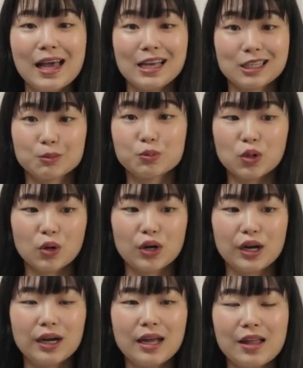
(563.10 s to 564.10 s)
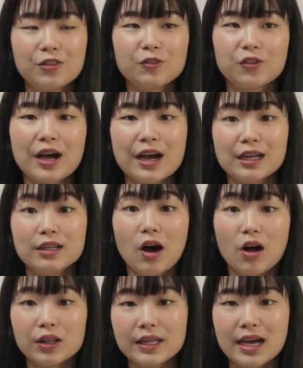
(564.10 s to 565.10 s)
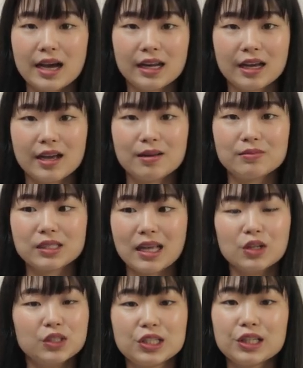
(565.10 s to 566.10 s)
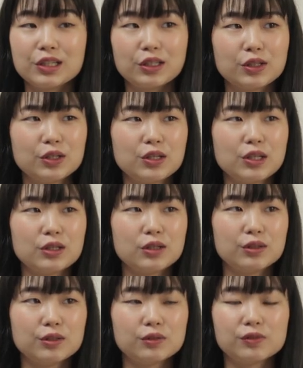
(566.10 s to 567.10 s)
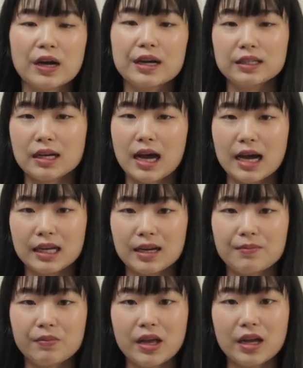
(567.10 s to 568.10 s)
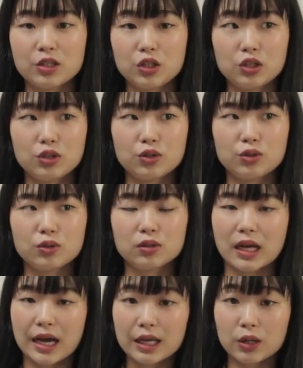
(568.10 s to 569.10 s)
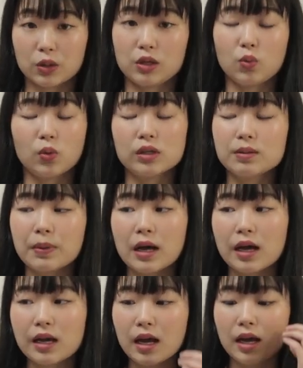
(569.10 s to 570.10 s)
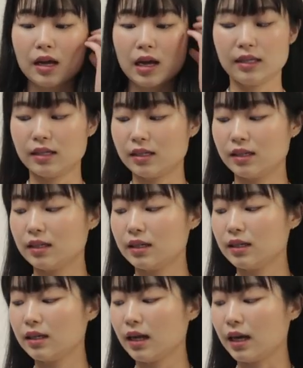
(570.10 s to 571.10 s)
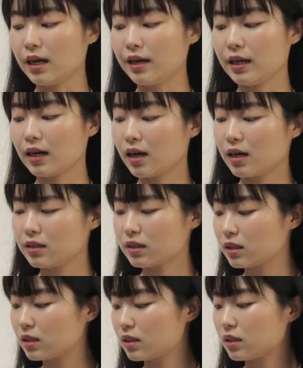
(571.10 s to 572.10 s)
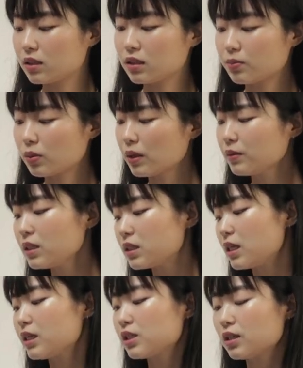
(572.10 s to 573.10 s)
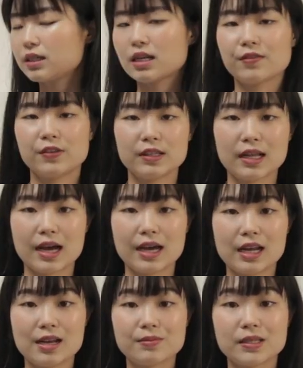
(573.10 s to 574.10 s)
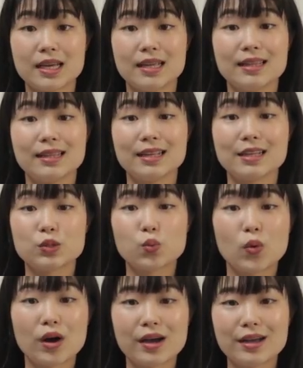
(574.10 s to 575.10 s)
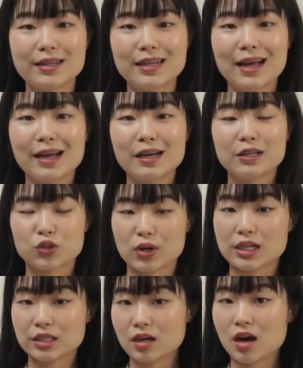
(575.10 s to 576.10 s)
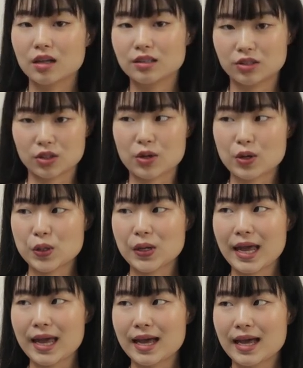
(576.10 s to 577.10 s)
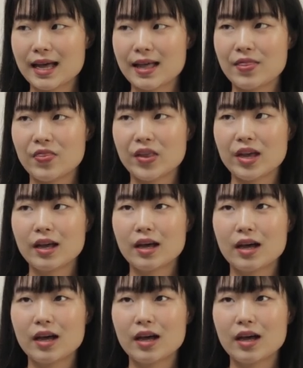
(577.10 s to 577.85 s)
explore and find all the items until you find the item that you like or you want to buy. And I got probably 6 or 7 items in this one treasure hunt zone, and